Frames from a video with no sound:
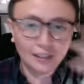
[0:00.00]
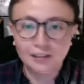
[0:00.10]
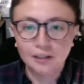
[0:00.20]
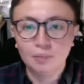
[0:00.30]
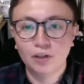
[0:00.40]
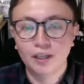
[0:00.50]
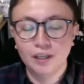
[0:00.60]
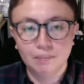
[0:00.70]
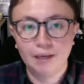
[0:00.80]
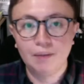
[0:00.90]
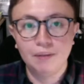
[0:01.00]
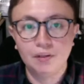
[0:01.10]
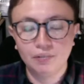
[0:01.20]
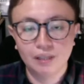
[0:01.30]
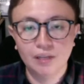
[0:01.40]
In the morning, maybe
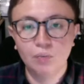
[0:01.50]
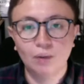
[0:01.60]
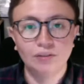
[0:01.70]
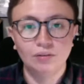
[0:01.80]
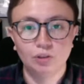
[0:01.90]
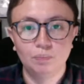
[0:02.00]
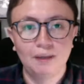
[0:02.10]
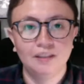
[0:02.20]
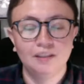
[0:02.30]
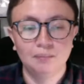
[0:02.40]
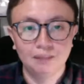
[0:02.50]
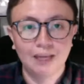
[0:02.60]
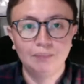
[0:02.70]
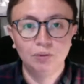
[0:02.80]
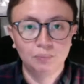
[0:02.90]
you really want to spend some
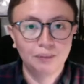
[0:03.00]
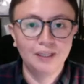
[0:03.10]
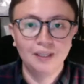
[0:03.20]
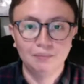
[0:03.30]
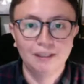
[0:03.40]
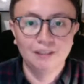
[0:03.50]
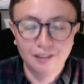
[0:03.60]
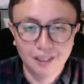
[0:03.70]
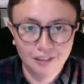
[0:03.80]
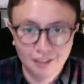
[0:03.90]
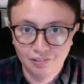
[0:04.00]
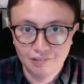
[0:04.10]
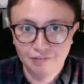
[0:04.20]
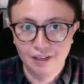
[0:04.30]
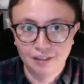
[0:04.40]
time to pray and meditate and
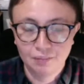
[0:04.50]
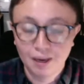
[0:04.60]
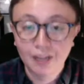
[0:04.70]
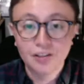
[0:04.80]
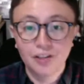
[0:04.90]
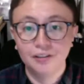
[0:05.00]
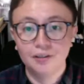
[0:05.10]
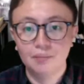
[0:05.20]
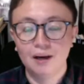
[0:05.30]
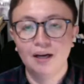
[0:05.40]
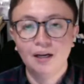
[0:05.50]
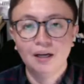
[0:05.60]
reflect. Baka yun, di ba?